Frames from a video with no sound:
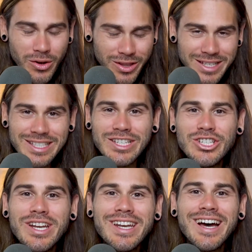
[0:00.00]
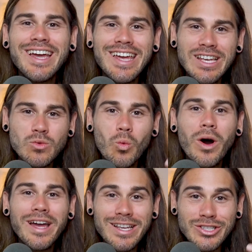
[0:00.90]
this agenda is
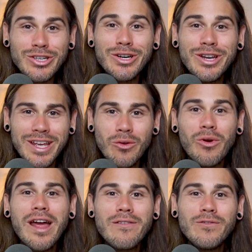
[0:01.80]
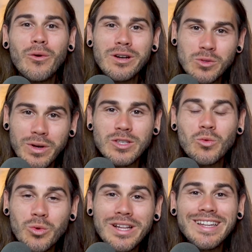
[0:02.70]
what is good and right for us when it's
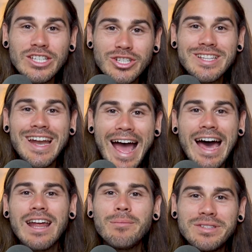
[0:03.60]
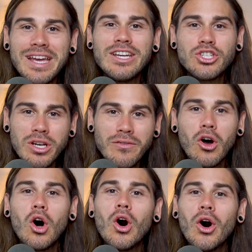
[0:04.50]
really just an adaptation of
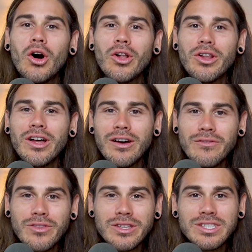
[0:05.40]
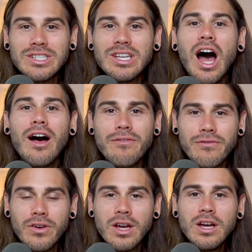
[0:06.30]
all of the stuff